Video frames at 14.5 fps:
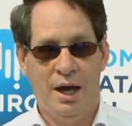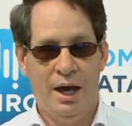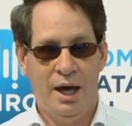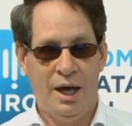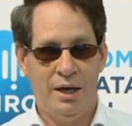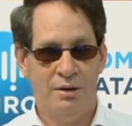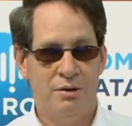
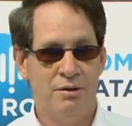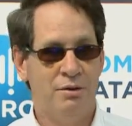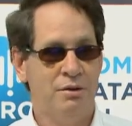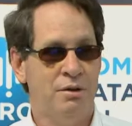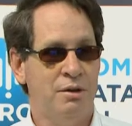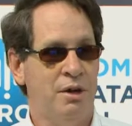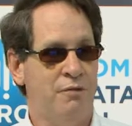and
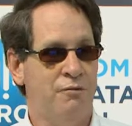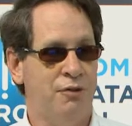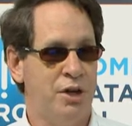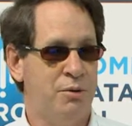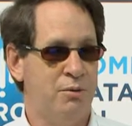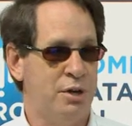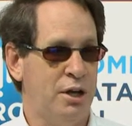are
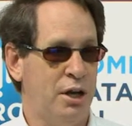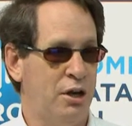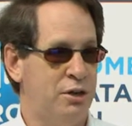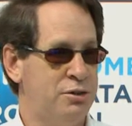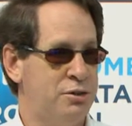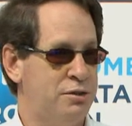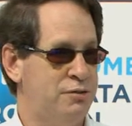frequently
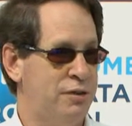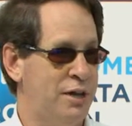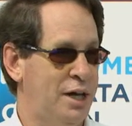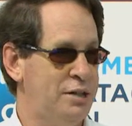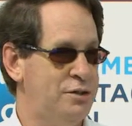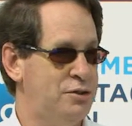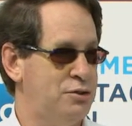lost to
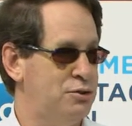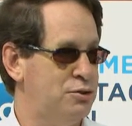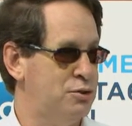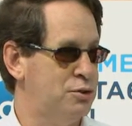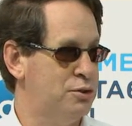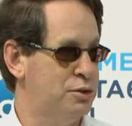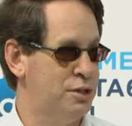floods
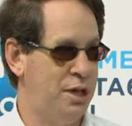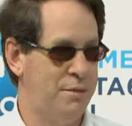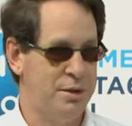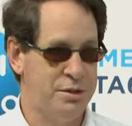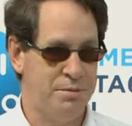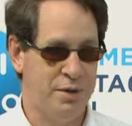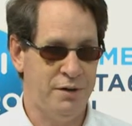or
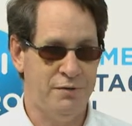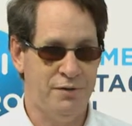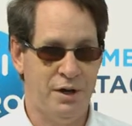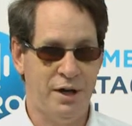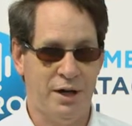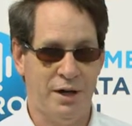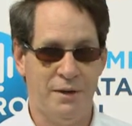damaged by
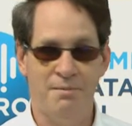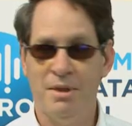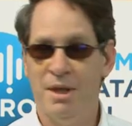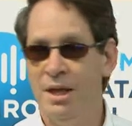fire.